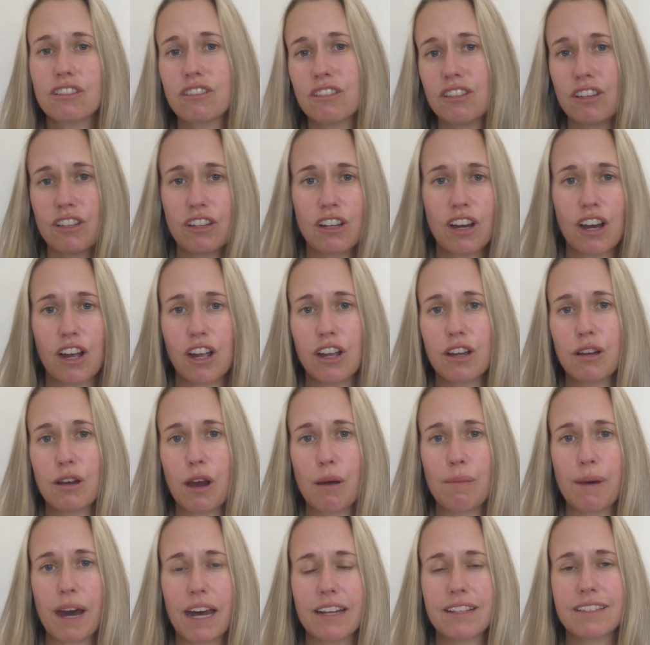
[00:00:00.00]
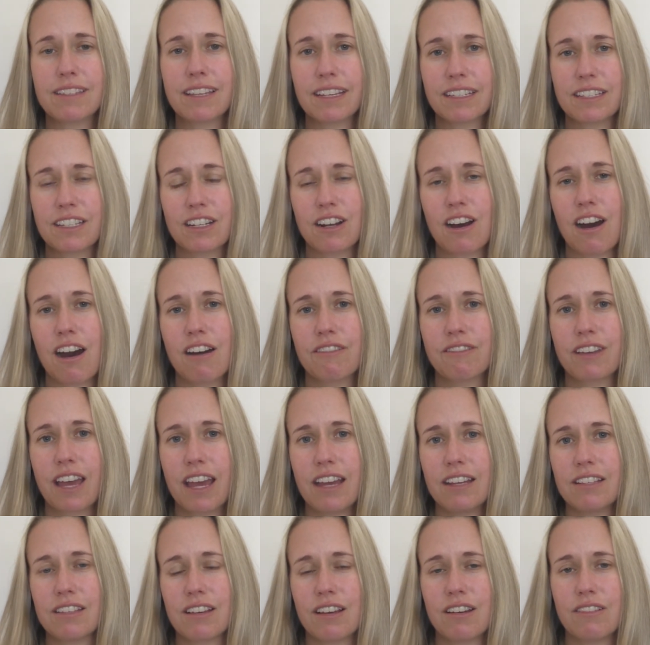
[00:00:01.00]
you know, about 6.5
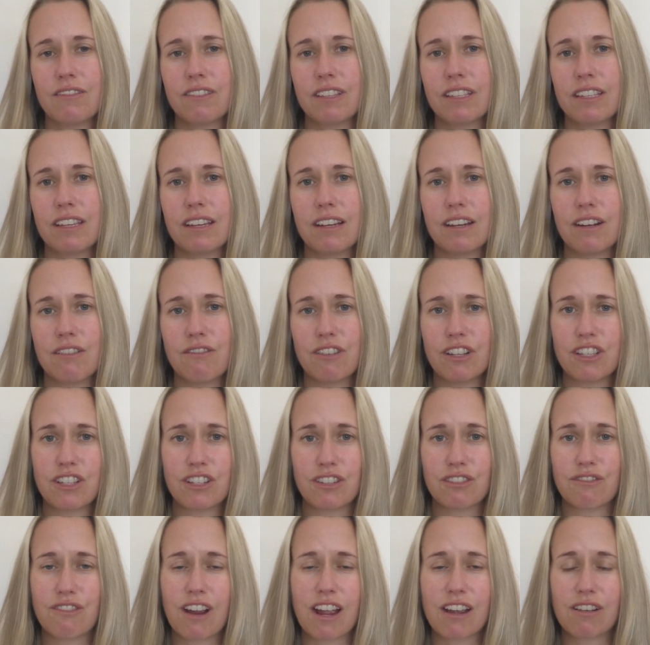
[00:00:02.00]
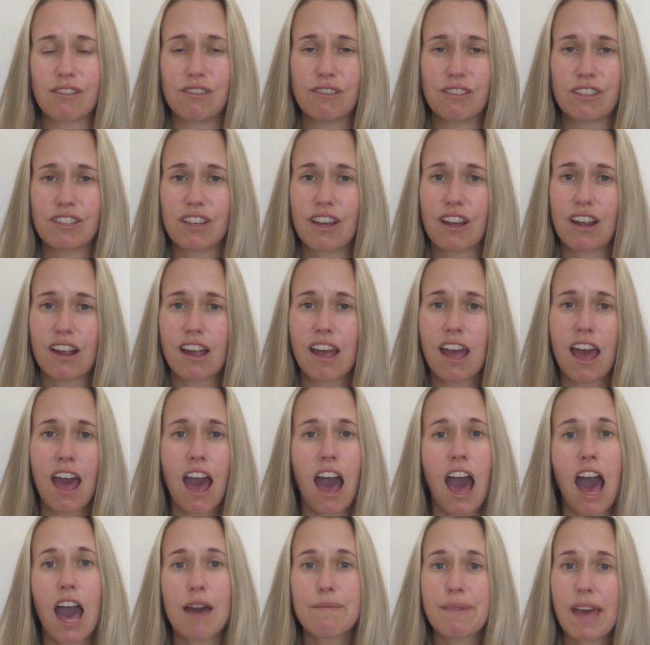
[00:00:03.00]
Ks over the original record. So
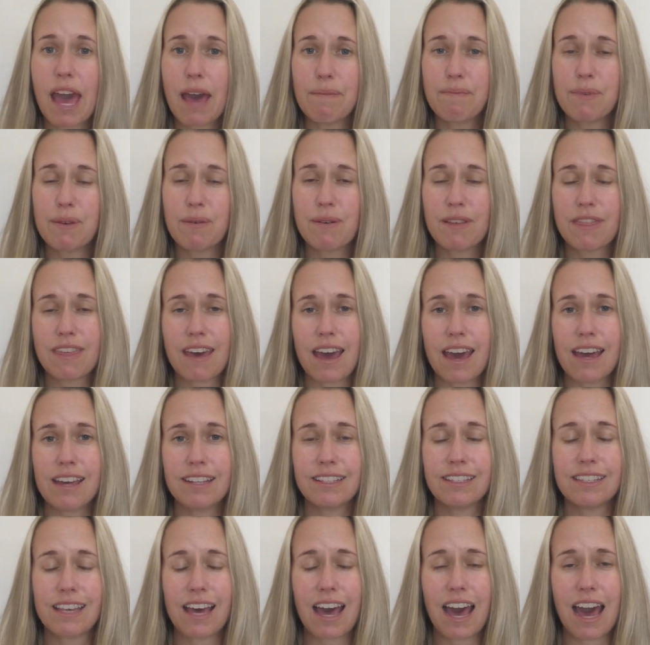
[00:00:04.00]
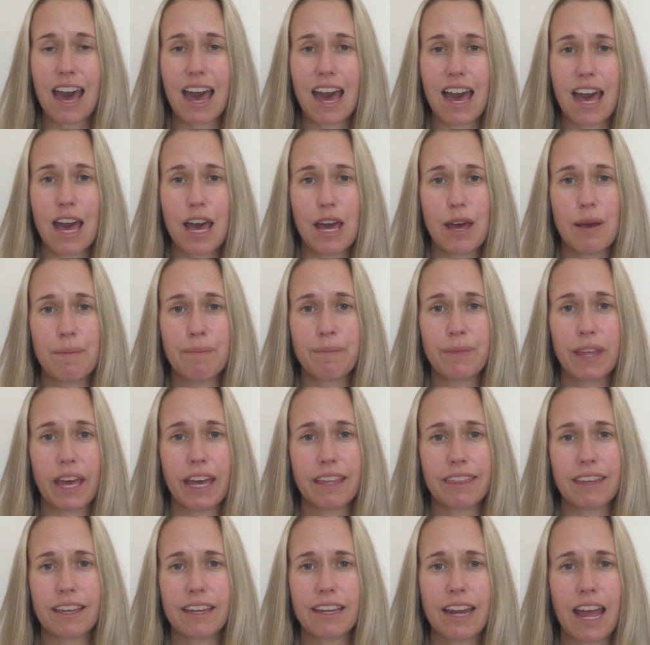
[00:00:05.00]
I'm happy with that.
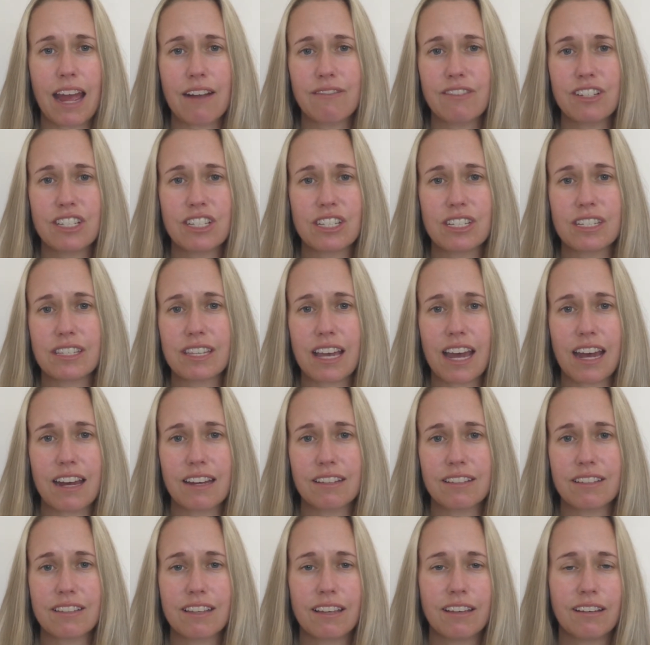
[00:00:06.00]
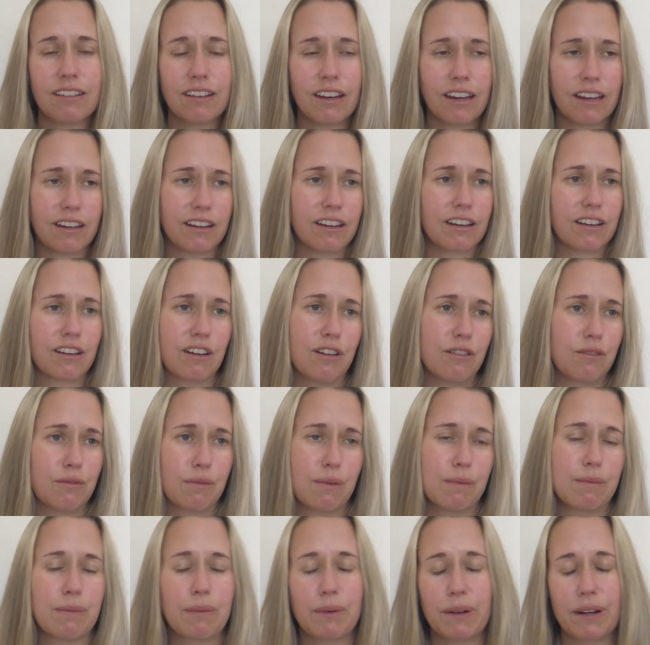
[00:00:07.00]
I think it averages out, I can't
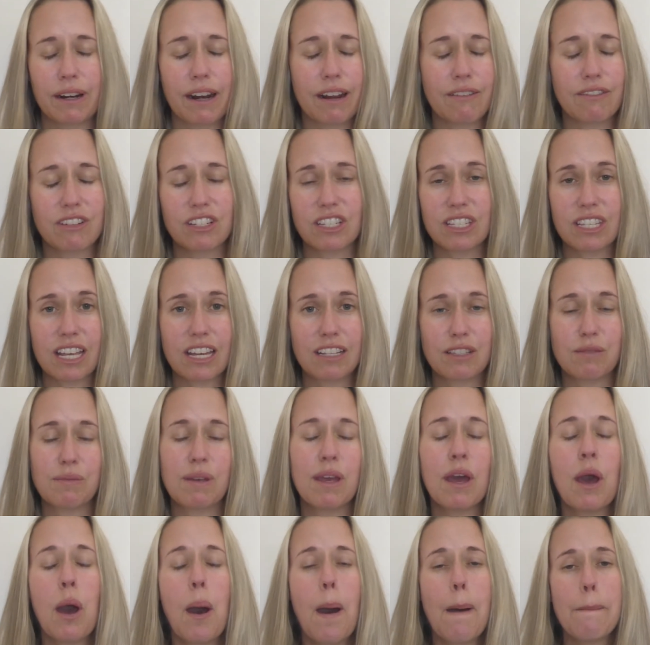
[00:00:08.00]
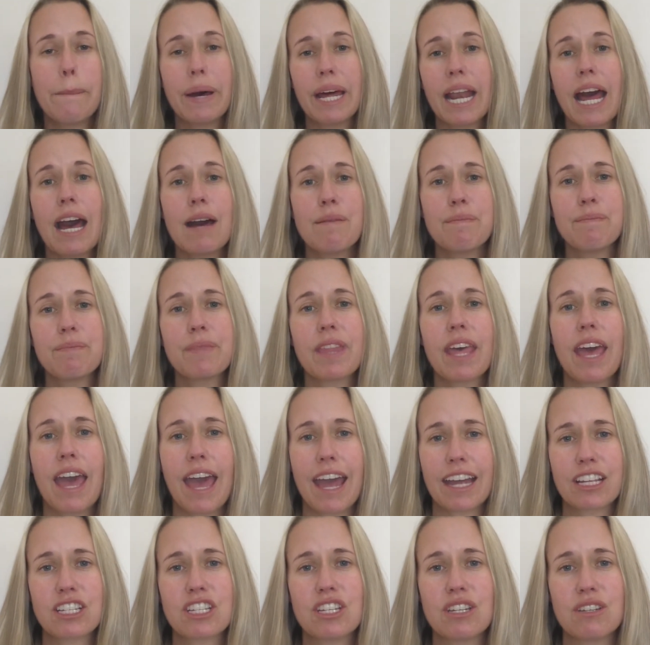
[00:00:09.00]
remember what it averages out to be, but
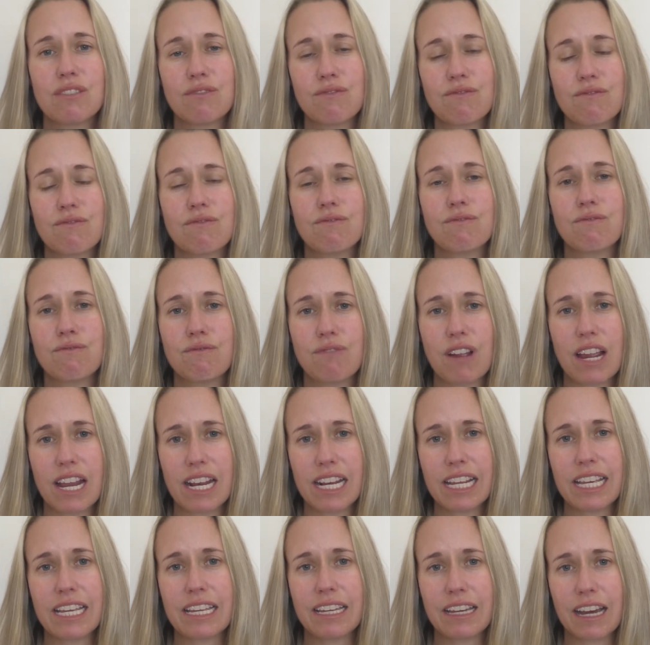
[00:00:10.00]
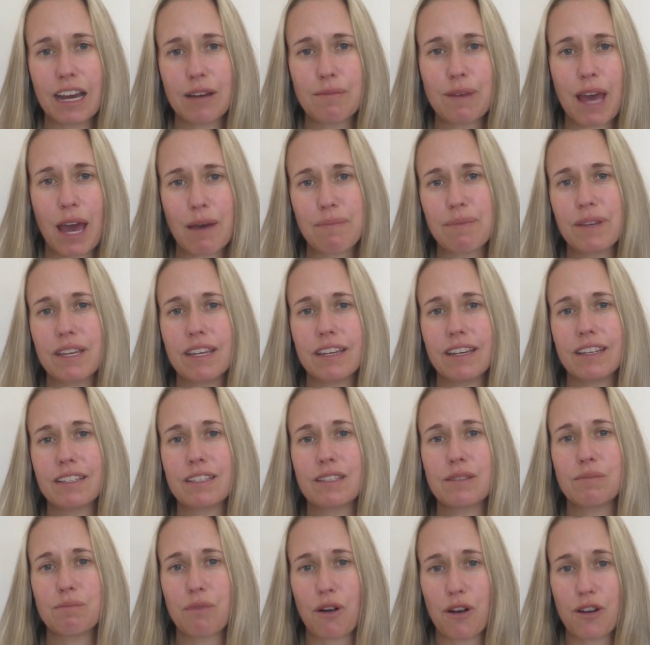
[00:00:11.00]
actually really, I'm happy
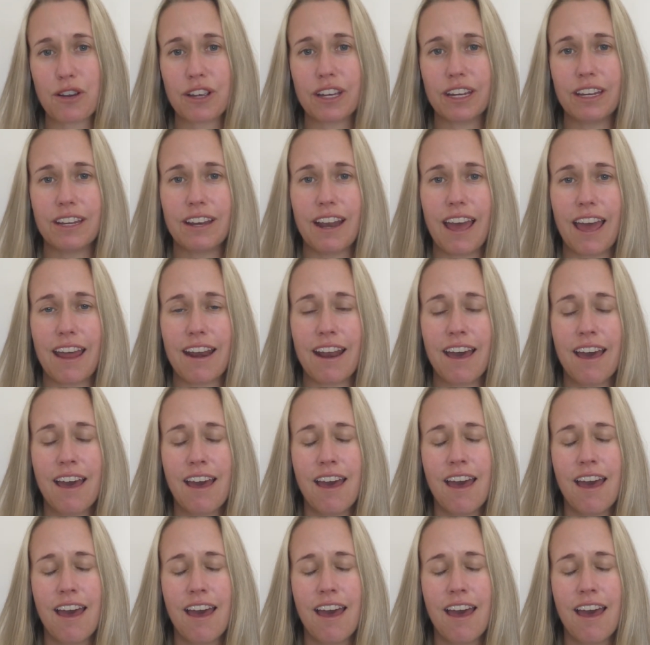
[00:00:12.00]
it's broken. And